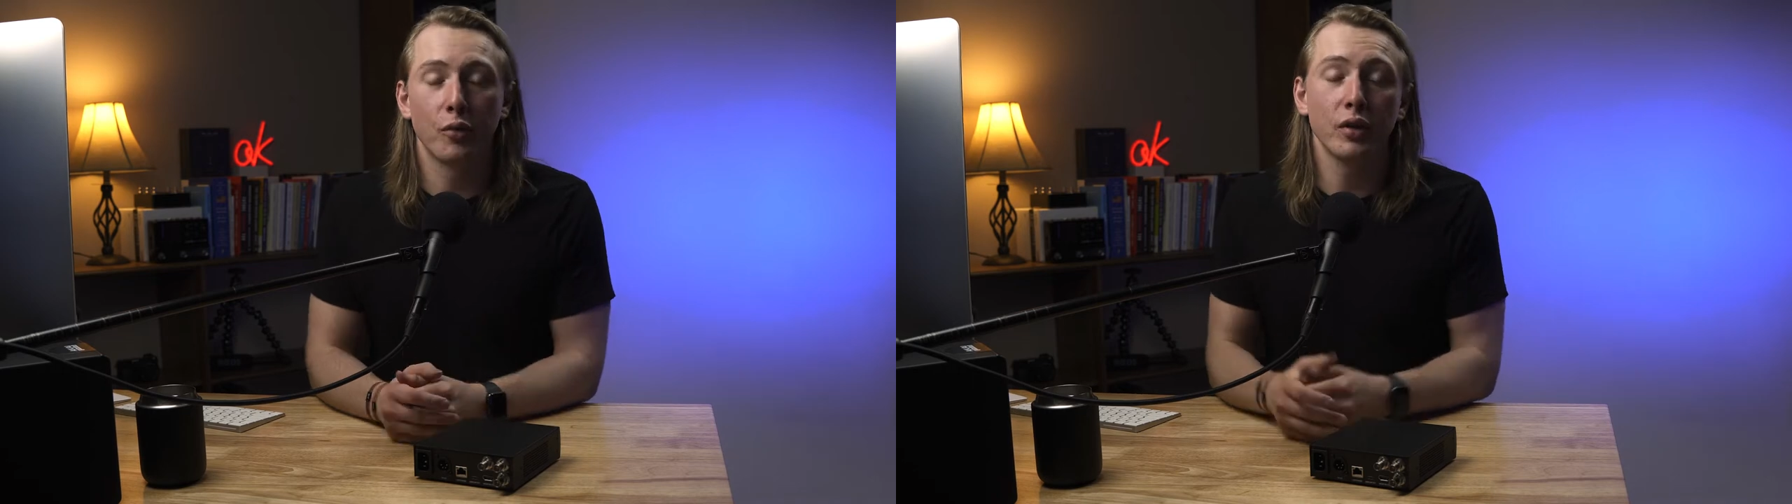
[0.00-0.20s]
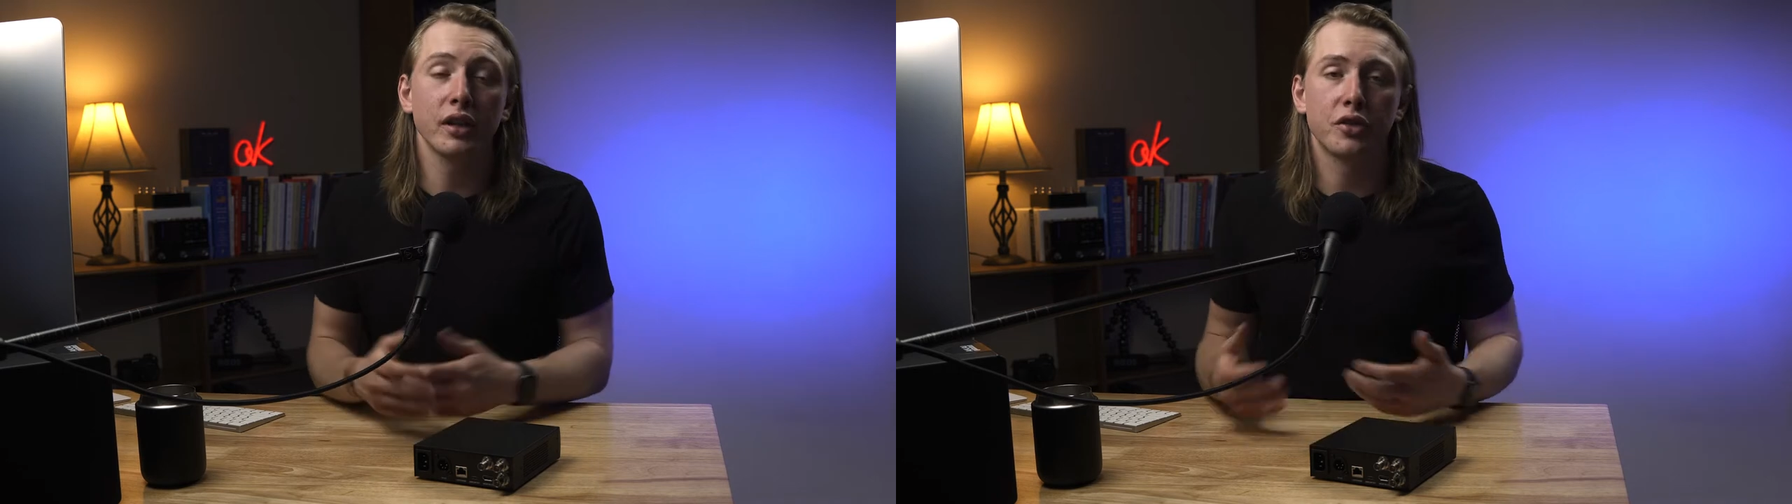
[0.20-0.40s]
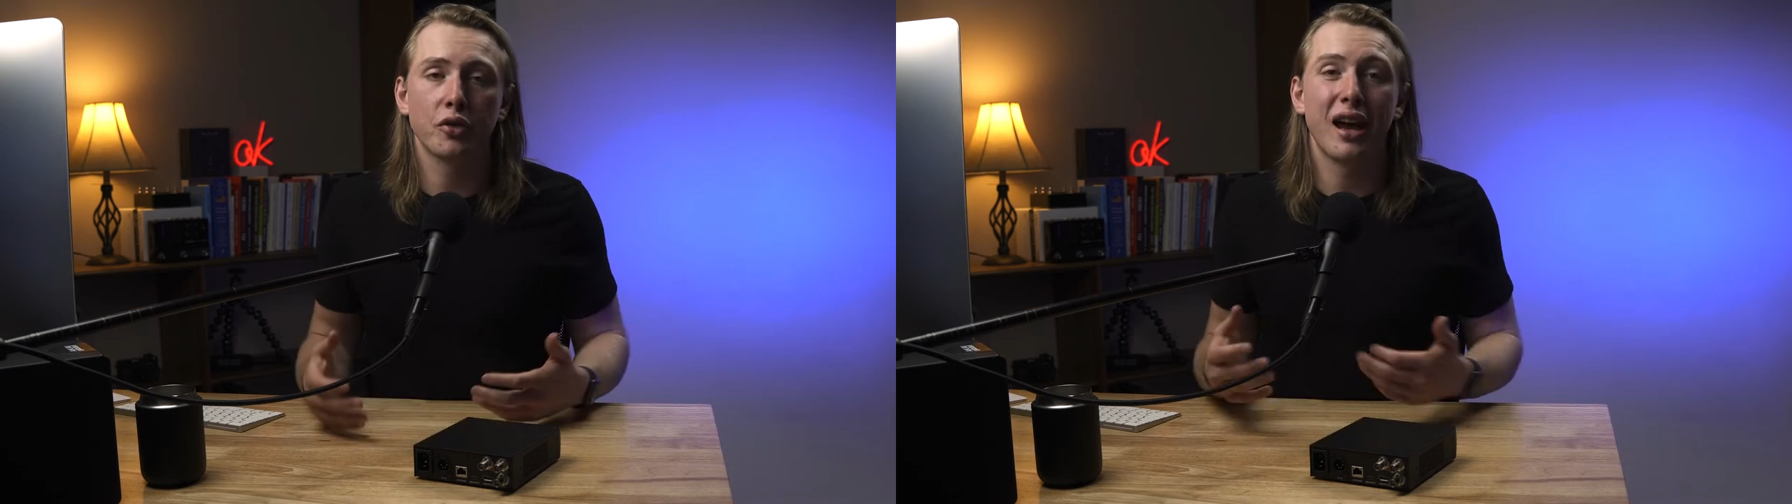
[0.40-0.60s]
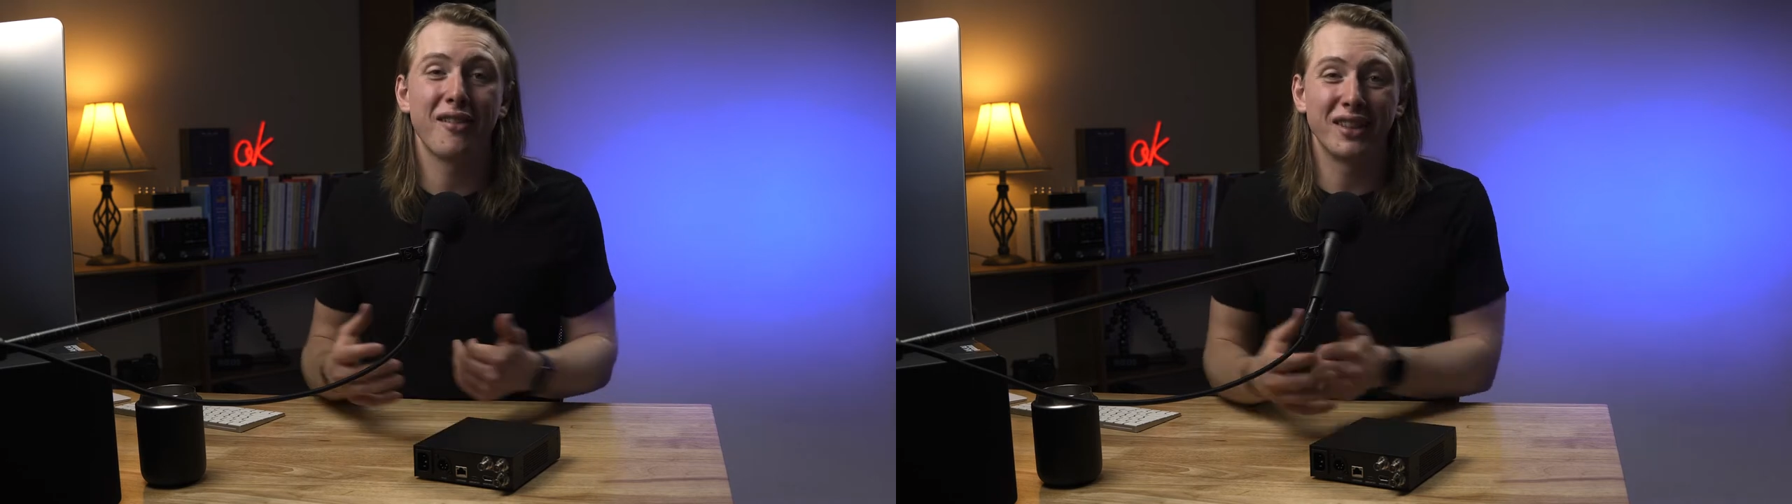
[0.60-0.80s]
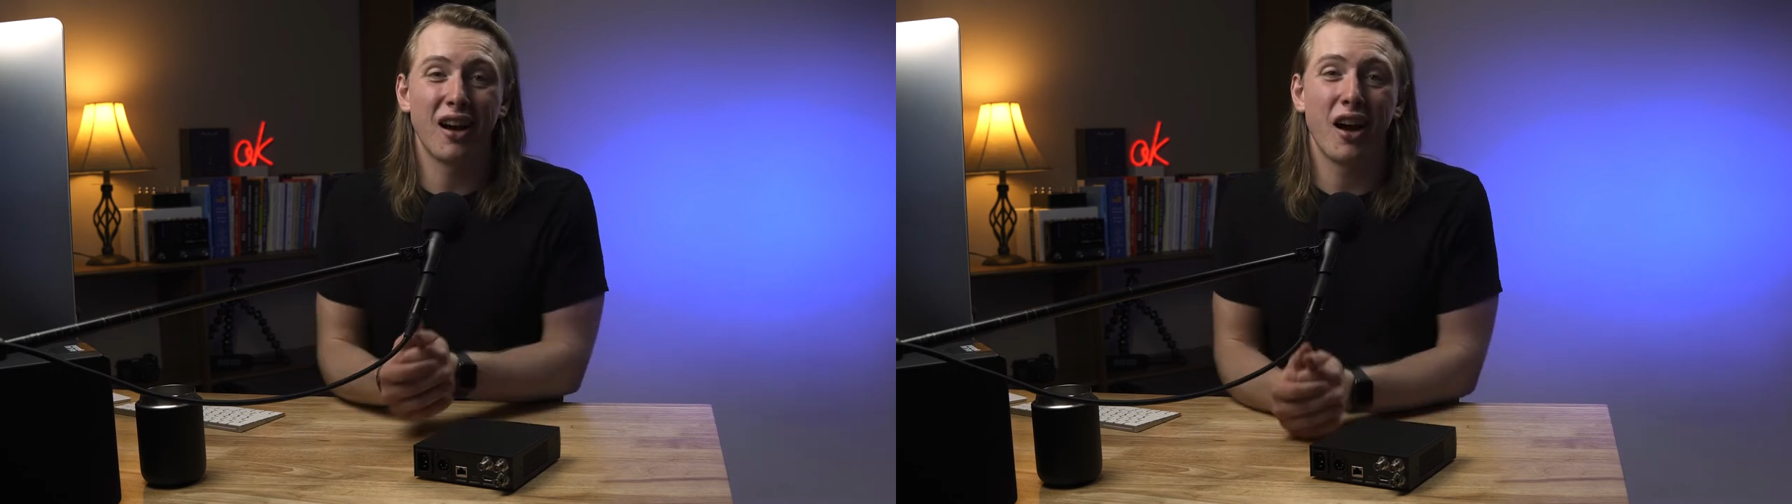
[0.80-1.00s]
I really enjoy
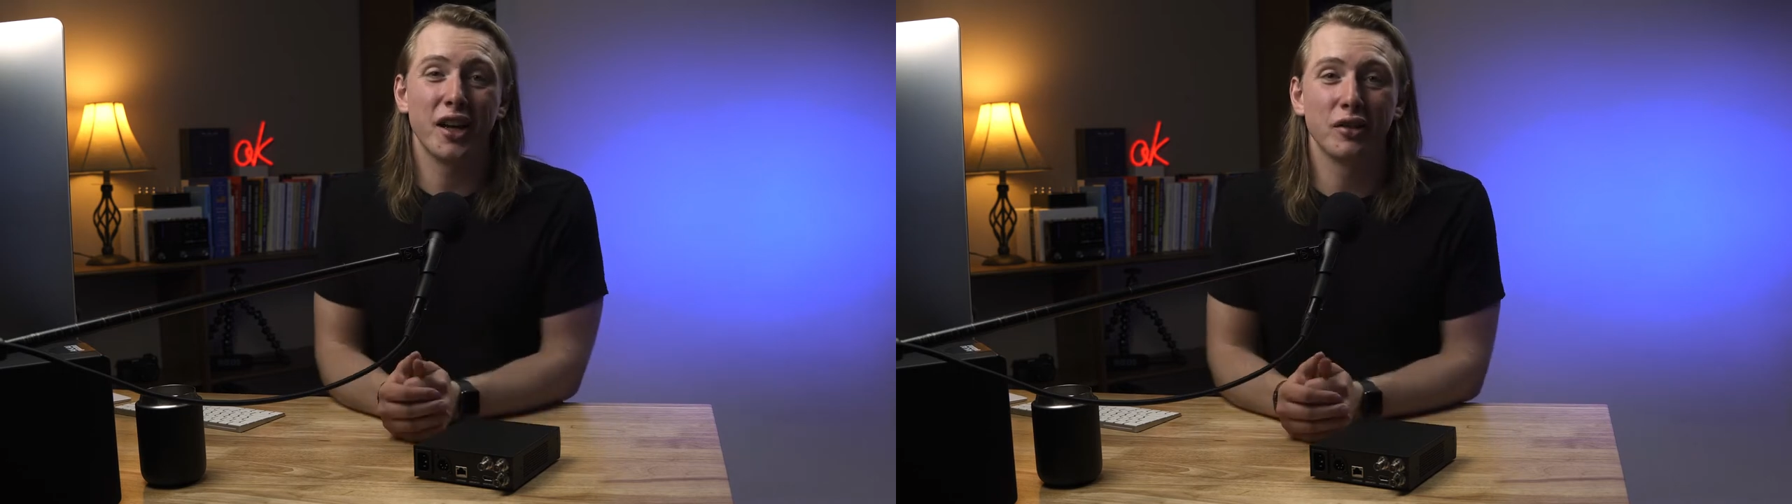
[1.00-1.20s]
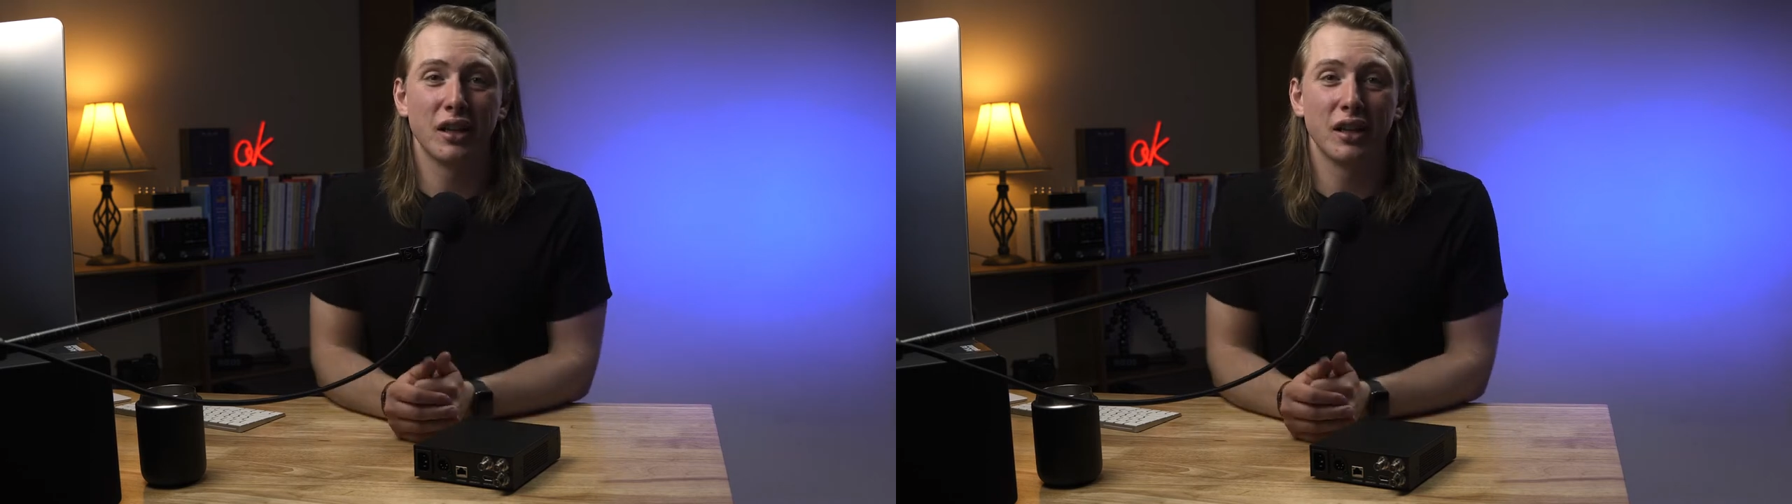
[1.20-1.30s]
having the audio